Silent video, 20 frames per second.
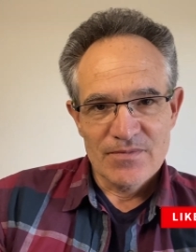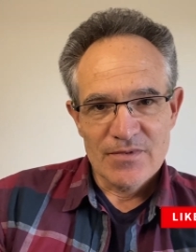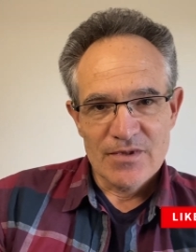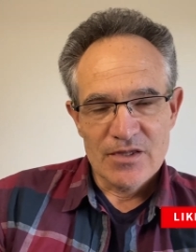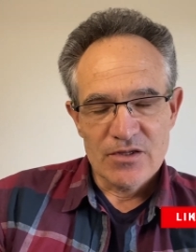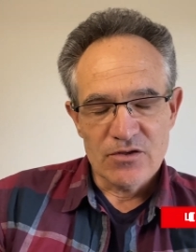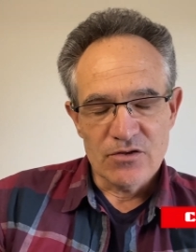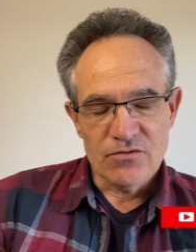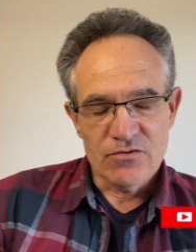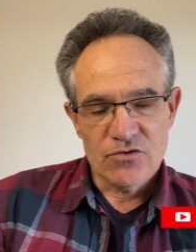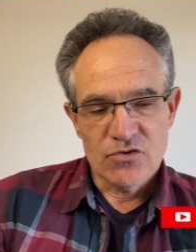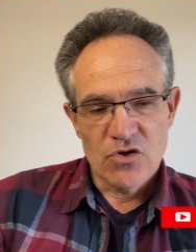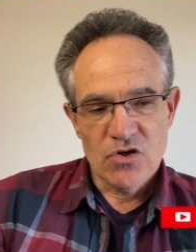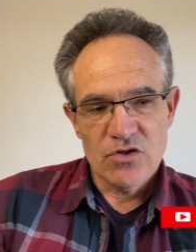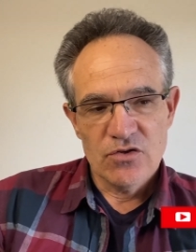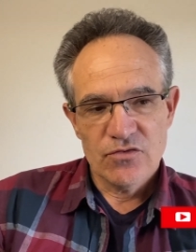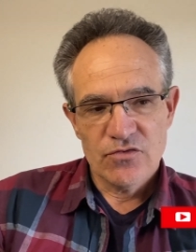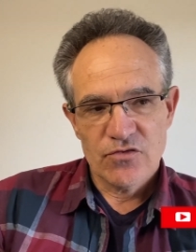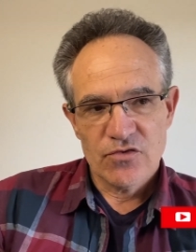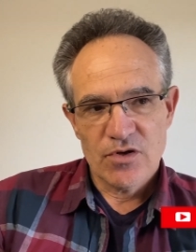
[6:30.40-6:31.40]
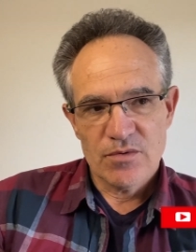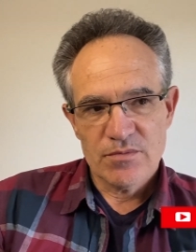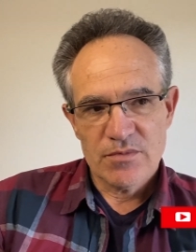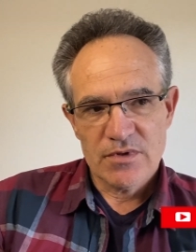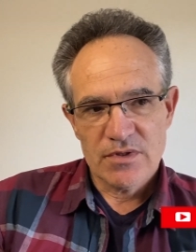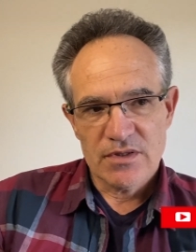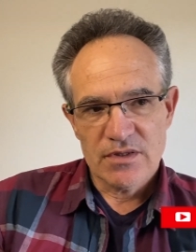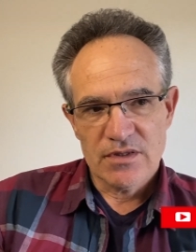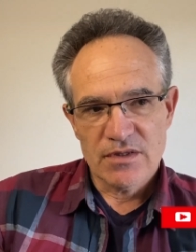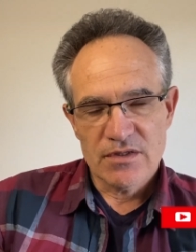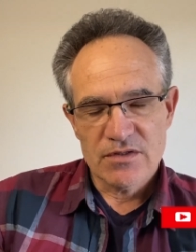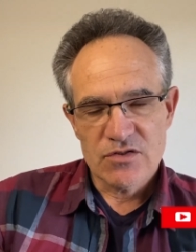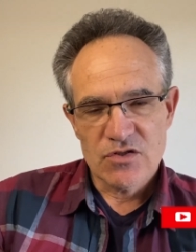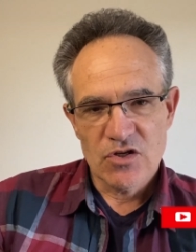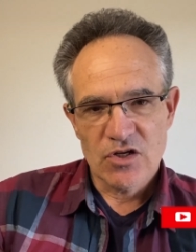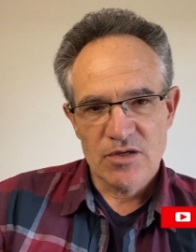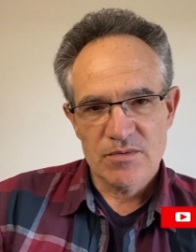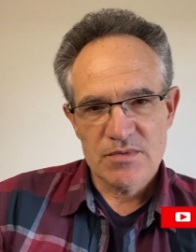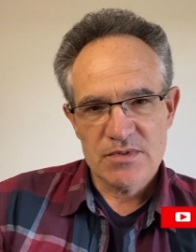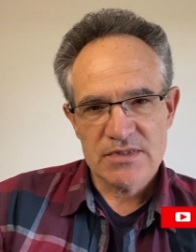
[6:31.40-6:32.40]
You've turned from
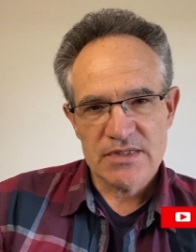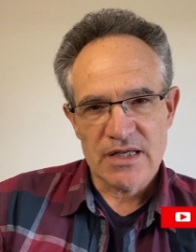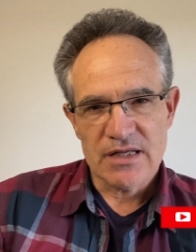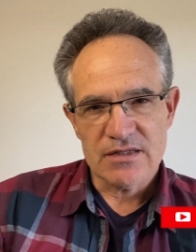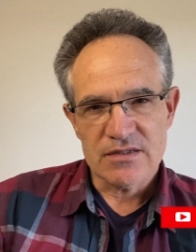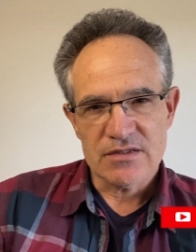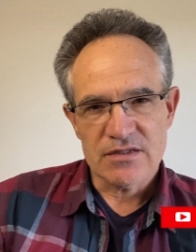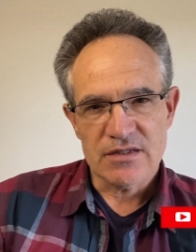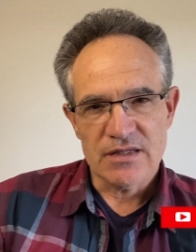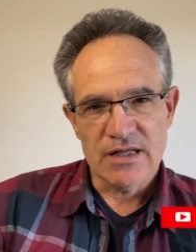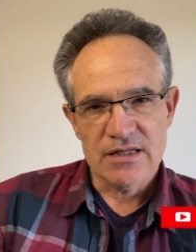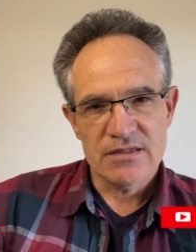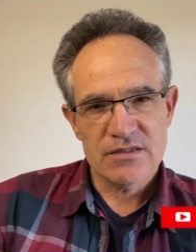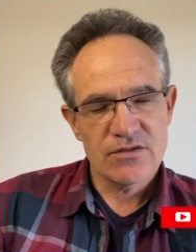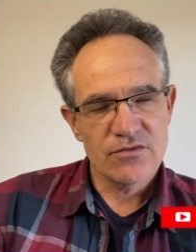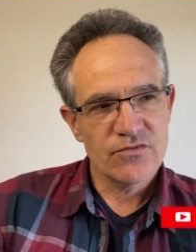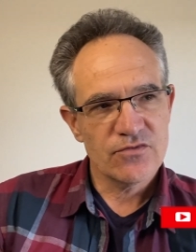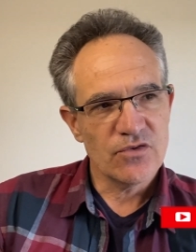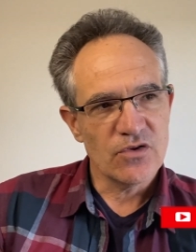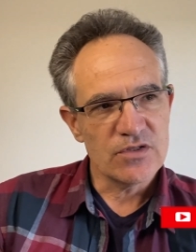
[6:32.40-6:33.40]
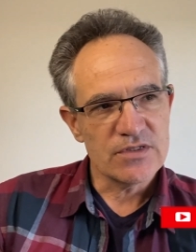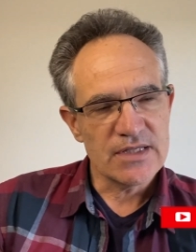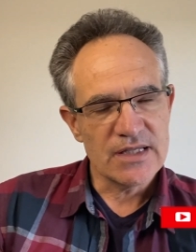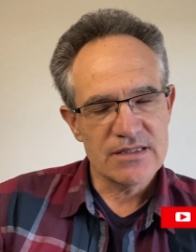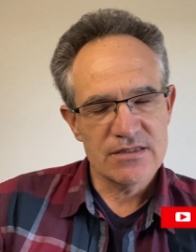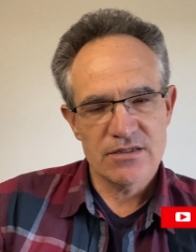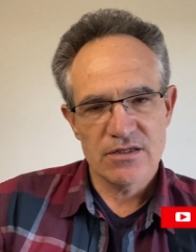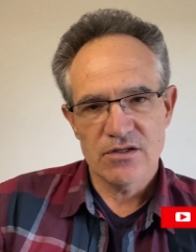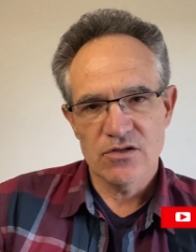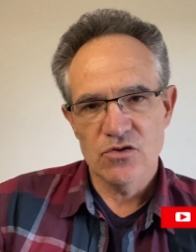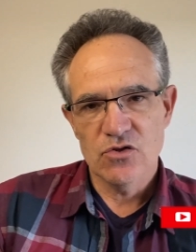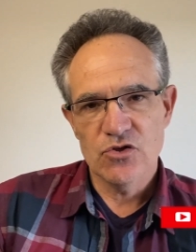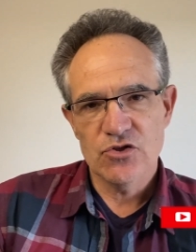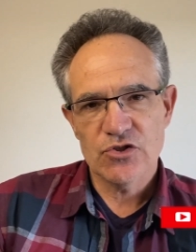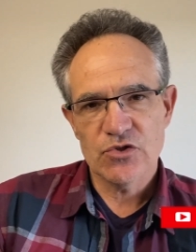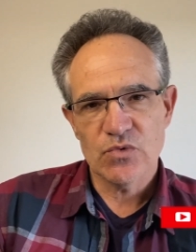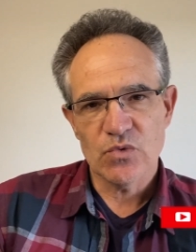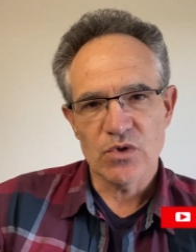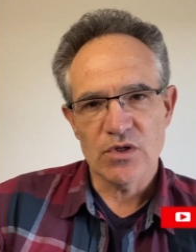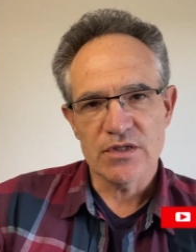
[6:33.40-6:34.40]
circumstance, so that's the false, that's the illusion
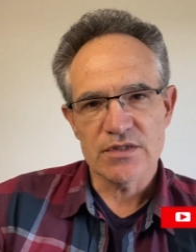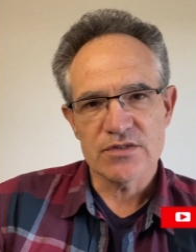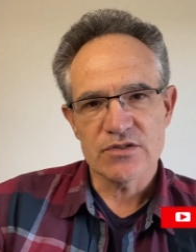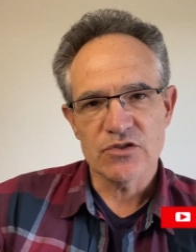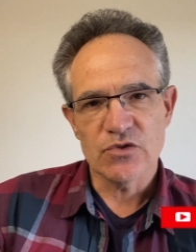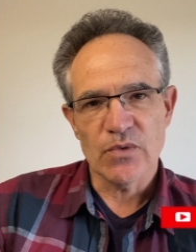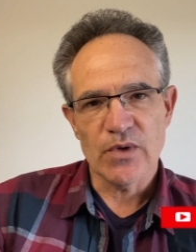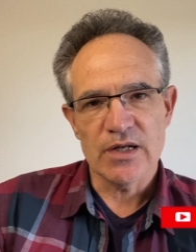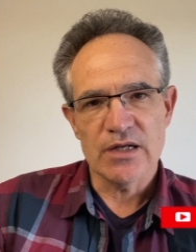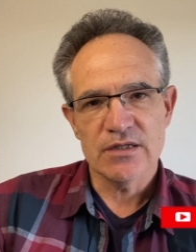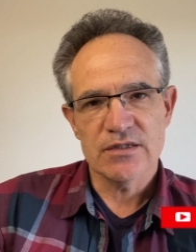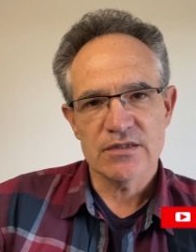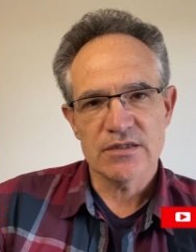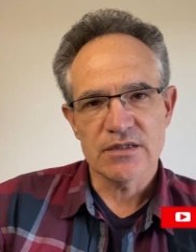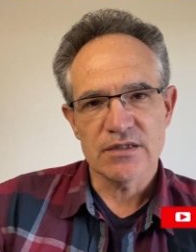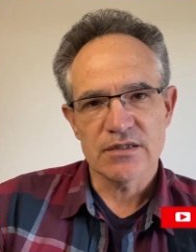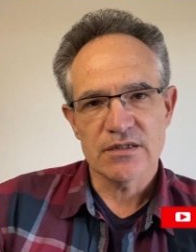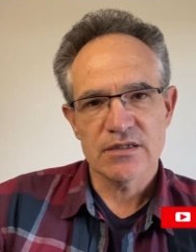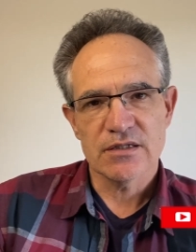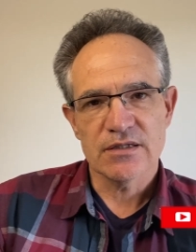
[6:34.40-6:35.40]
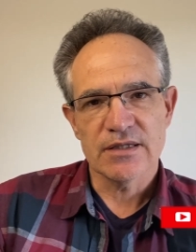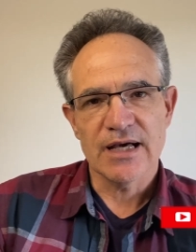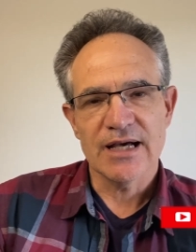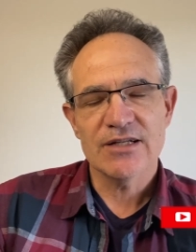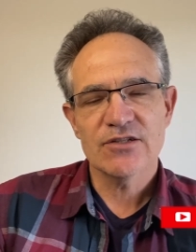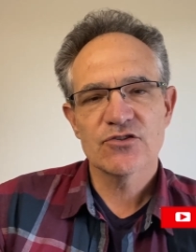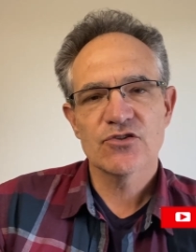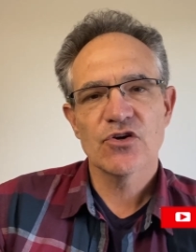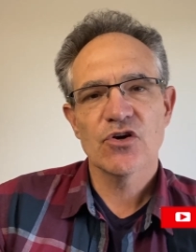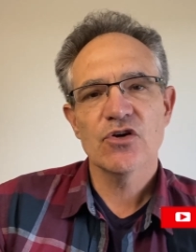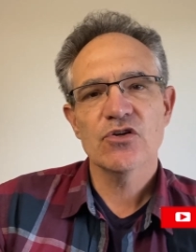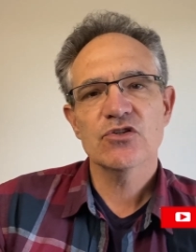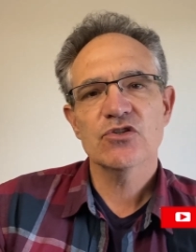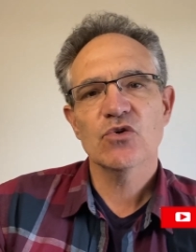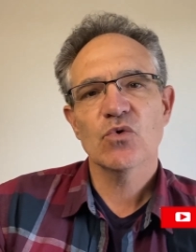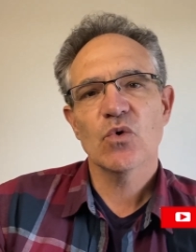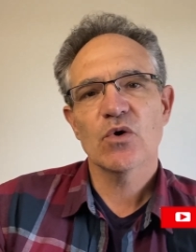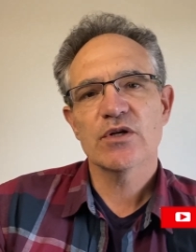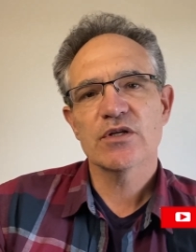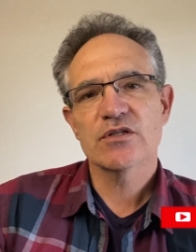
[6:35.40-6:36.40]
world, it's duality. Now turn to
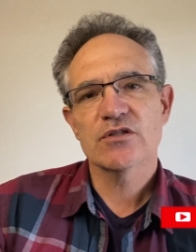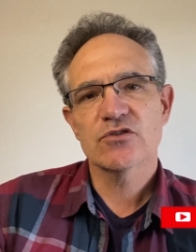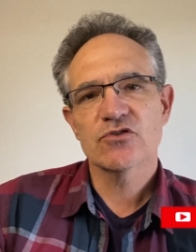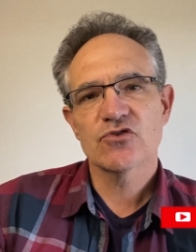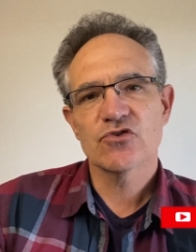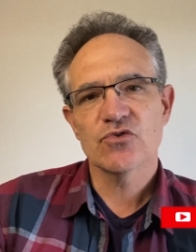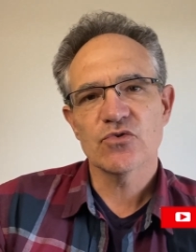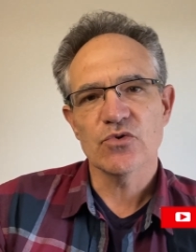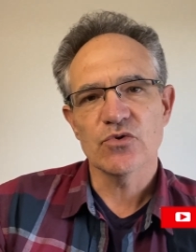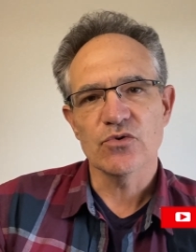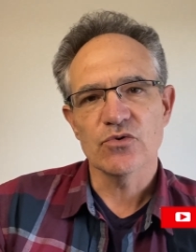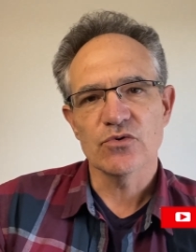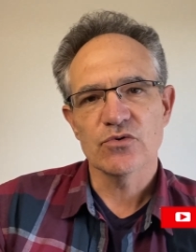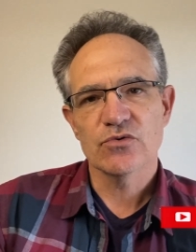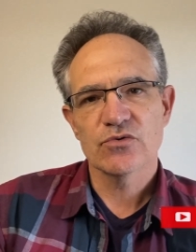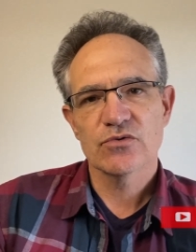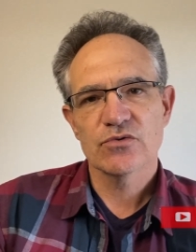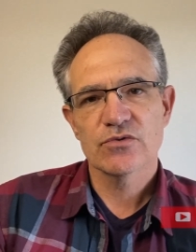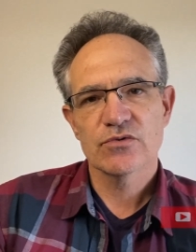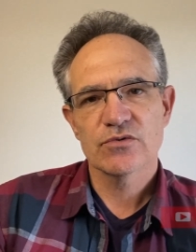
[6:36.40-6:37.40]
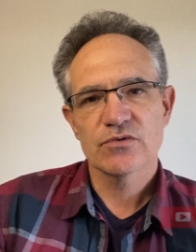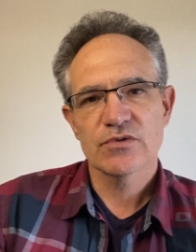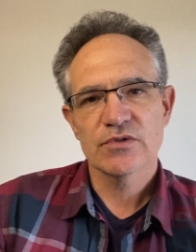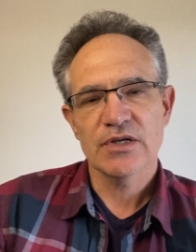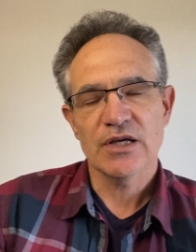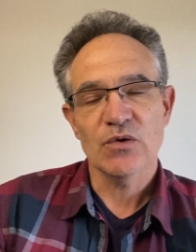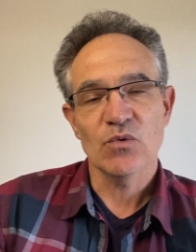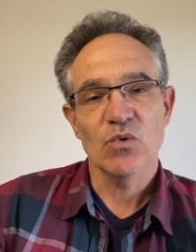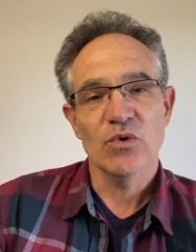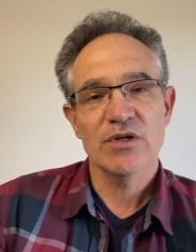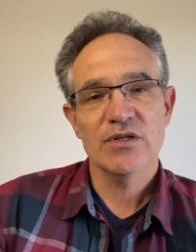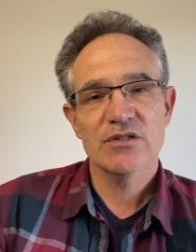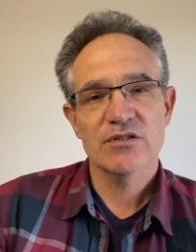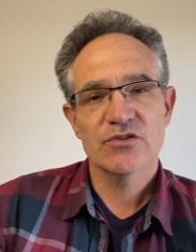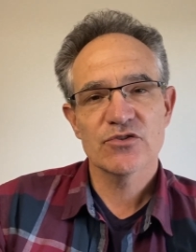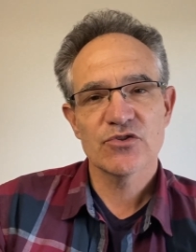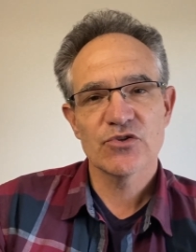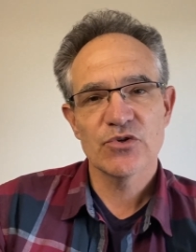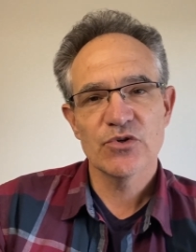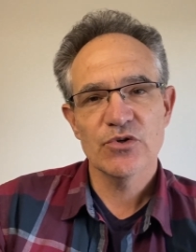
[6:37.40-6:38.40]
what is true. And what is
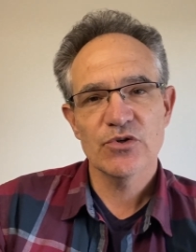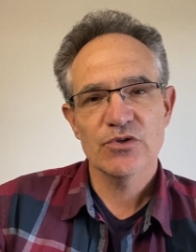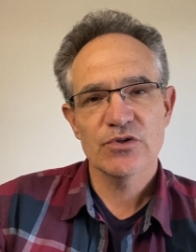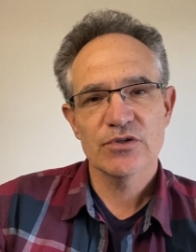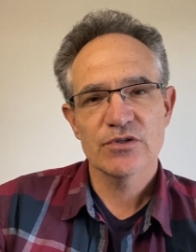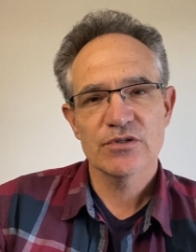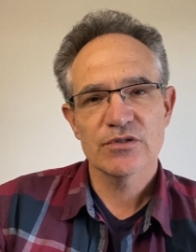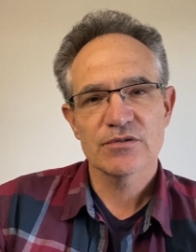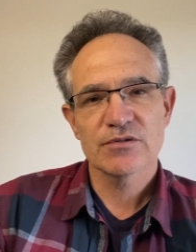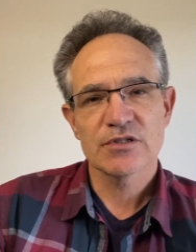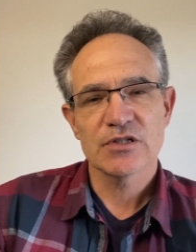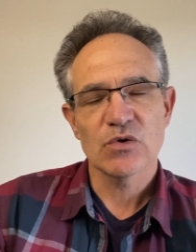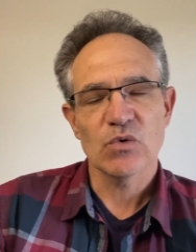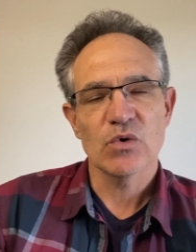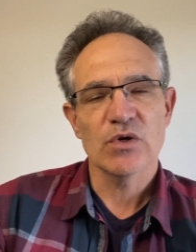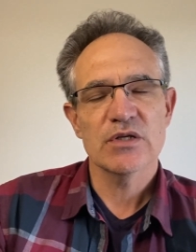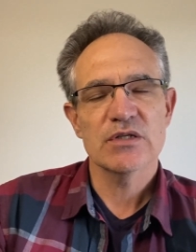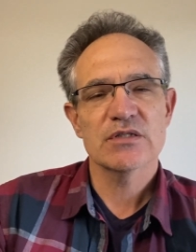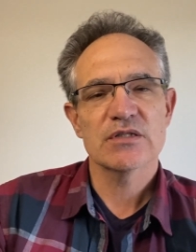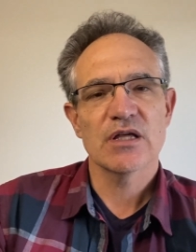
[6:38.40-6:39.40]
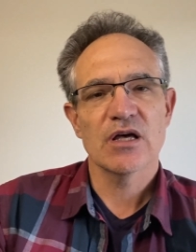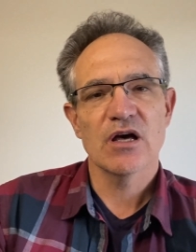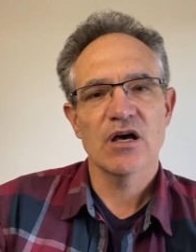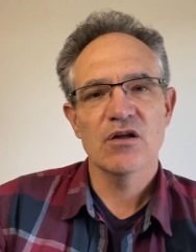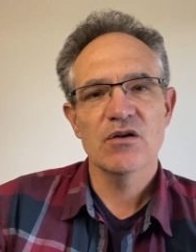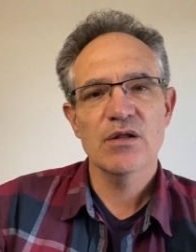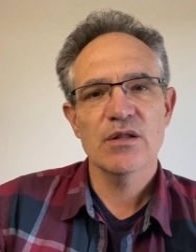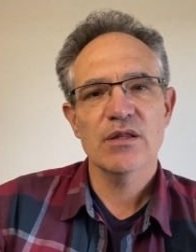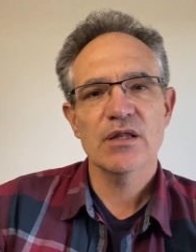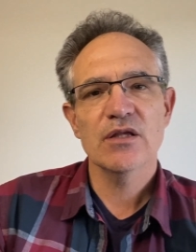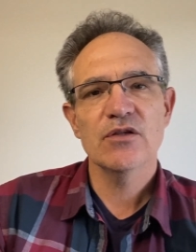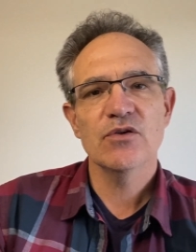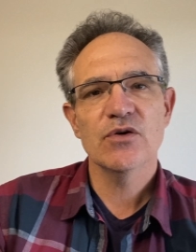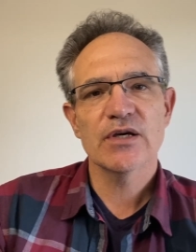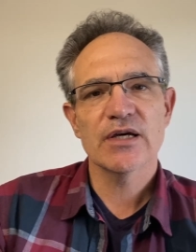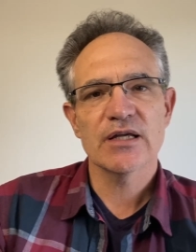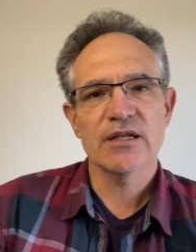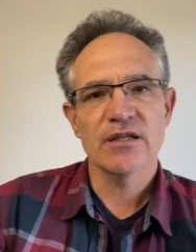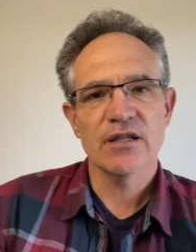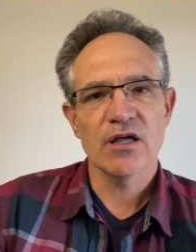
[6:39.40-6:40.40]
true? What is the only thing you
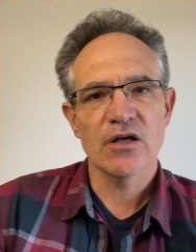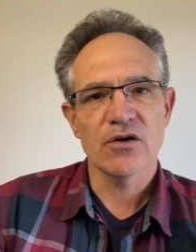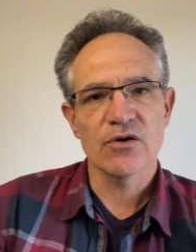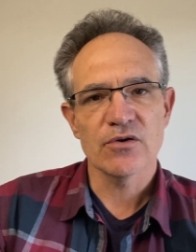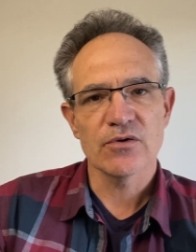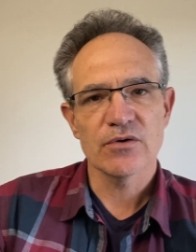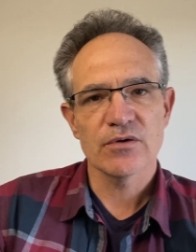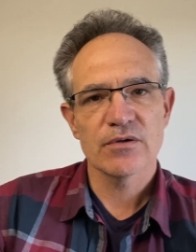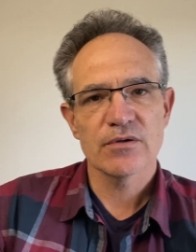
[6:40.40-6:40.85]
can know?